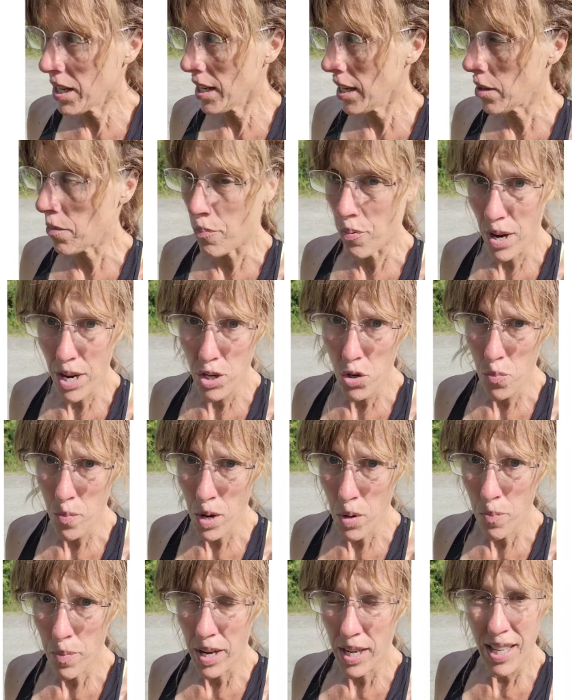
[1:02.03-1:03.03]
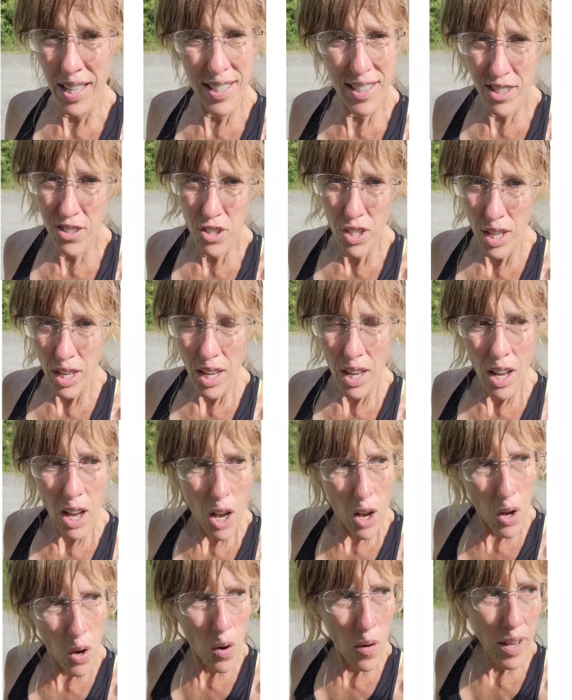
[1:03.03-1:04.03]
had a brand new mountain bike. And he says,
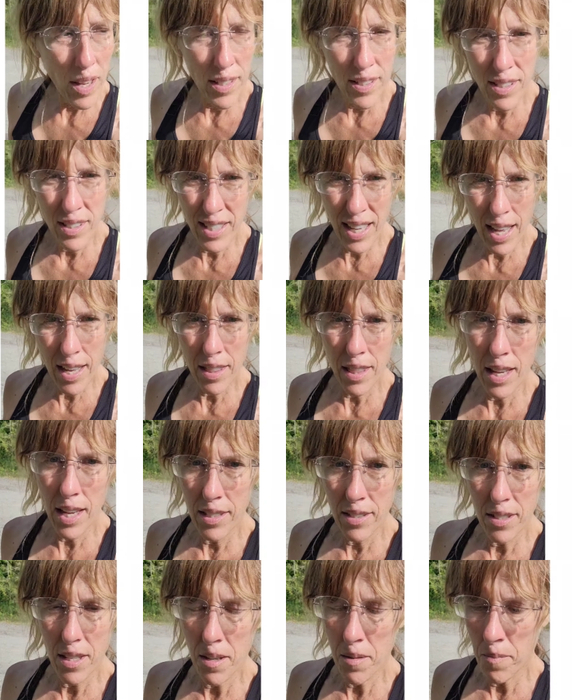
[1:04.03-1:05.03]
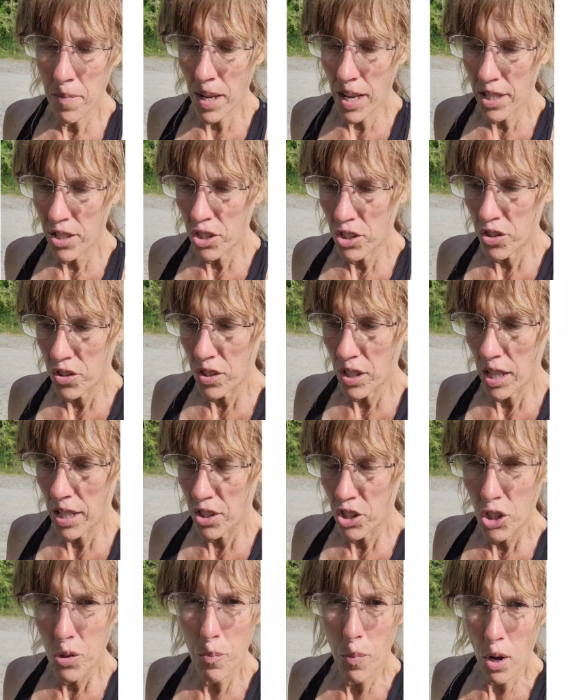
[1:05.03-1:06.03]
oh, he says, yeah, thanks. Um, I just I
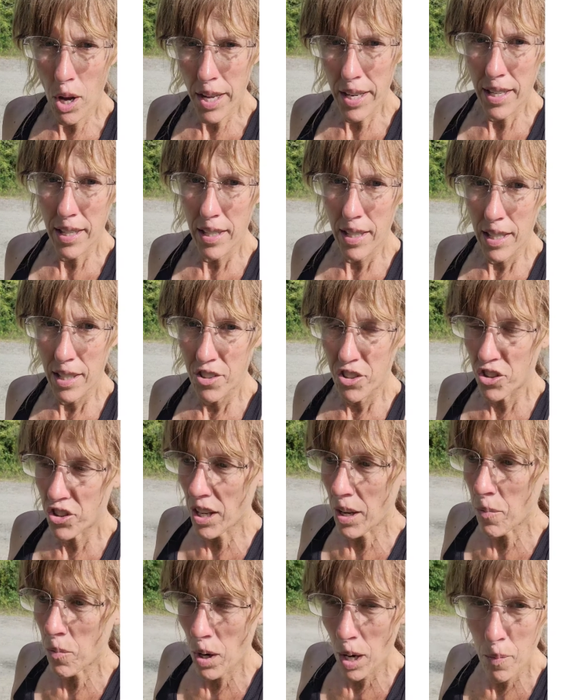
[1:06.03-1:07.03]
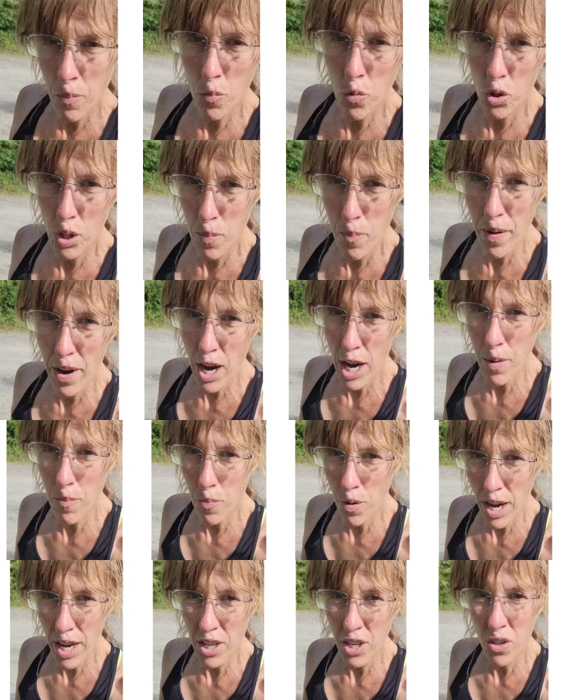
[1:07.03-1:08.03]
just bought it. He says, I'm I'm really brand
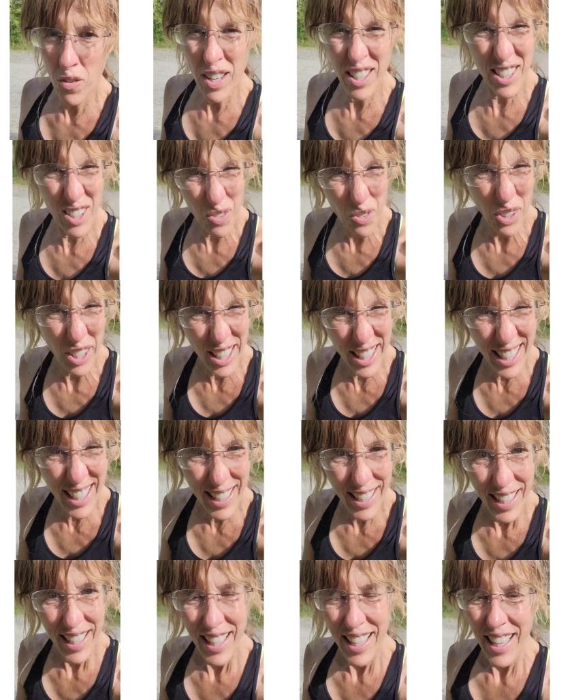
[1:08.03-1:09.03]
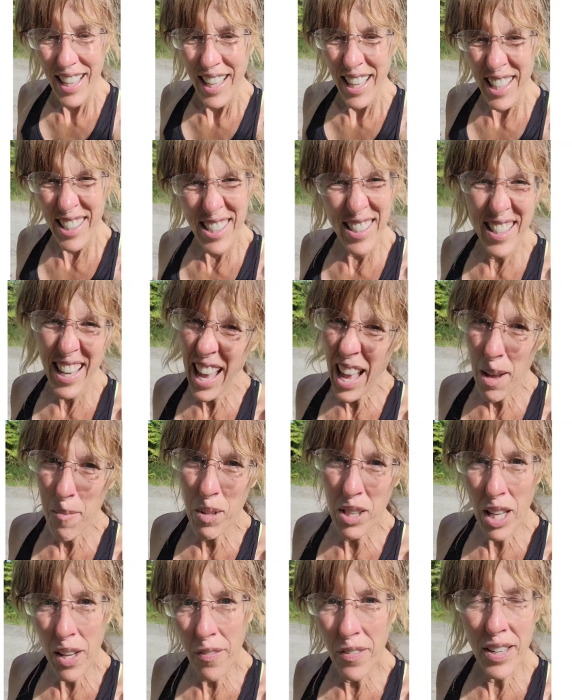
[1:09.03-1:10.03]
new. I said, really? He says, yeah, I'm
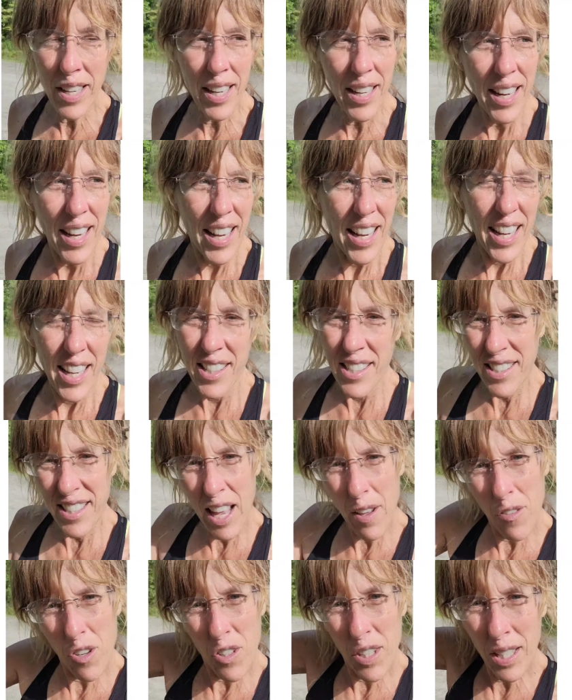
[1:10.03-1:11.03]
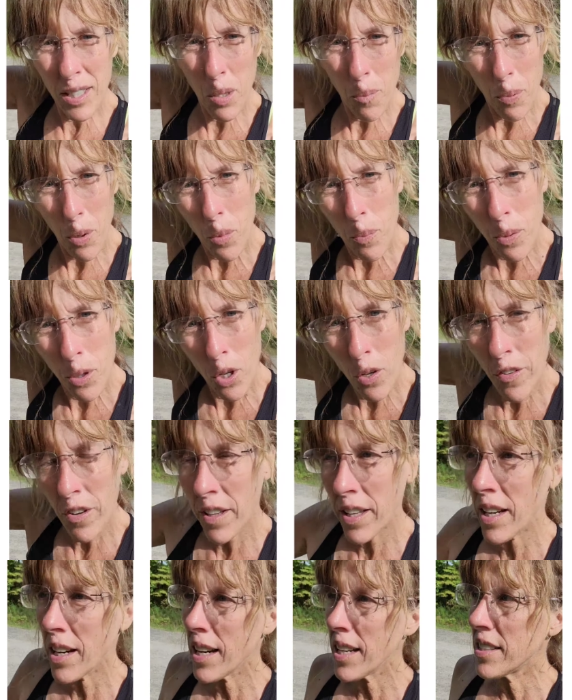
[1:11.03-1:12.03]
loving it. He says, have you done the purple over
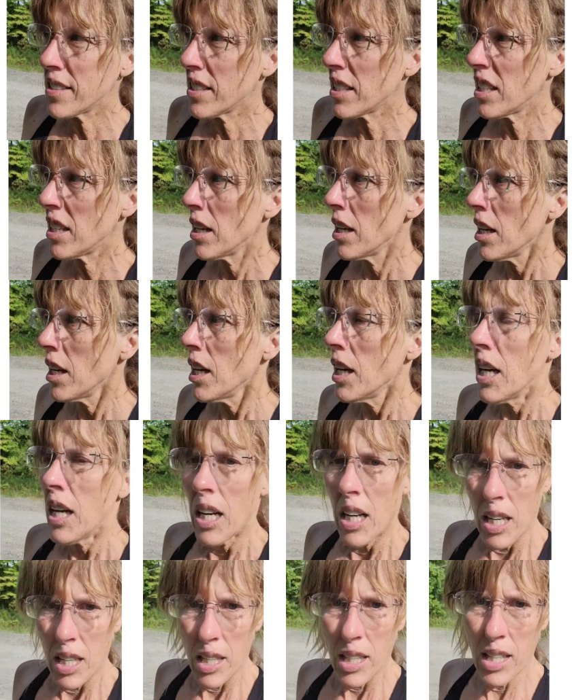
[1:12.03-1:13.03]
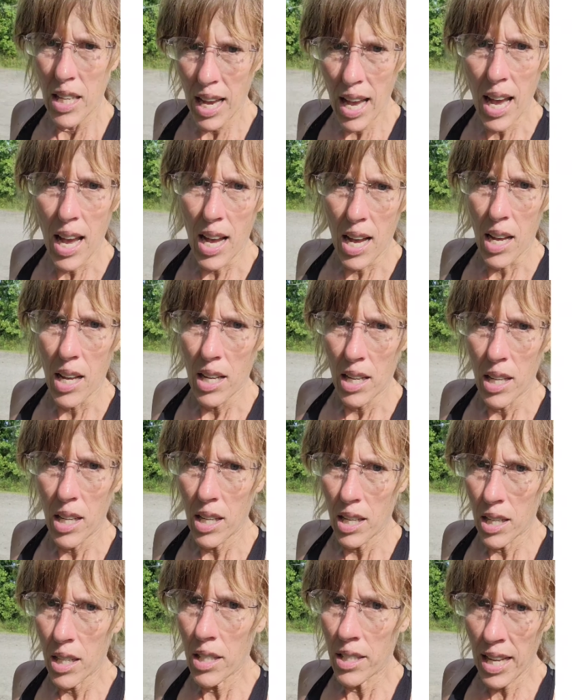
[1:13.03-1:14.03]
there? I said, yeah,
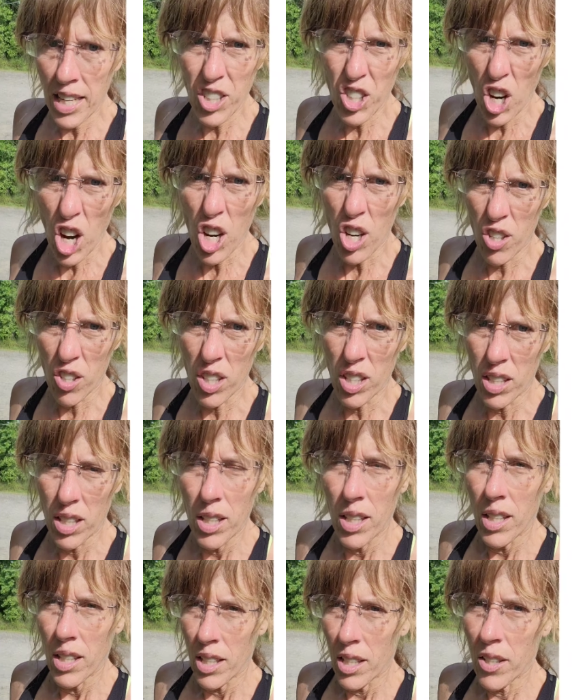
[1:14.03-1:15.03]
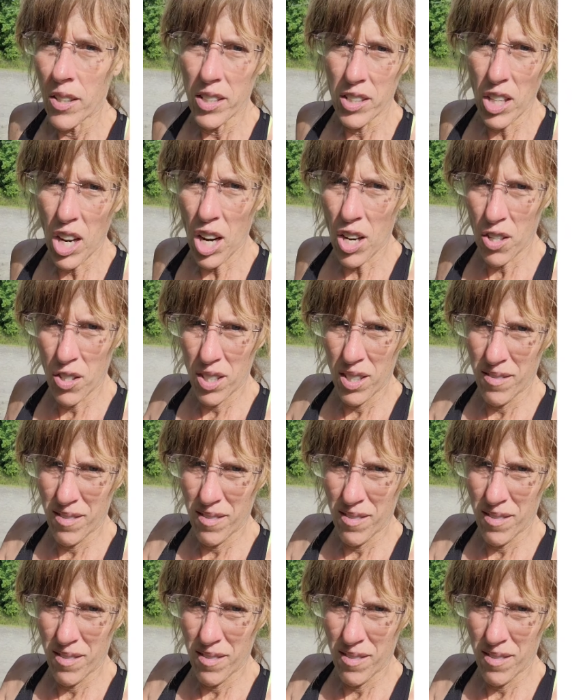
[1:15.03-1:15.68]
and that's hard. You know, it's a hard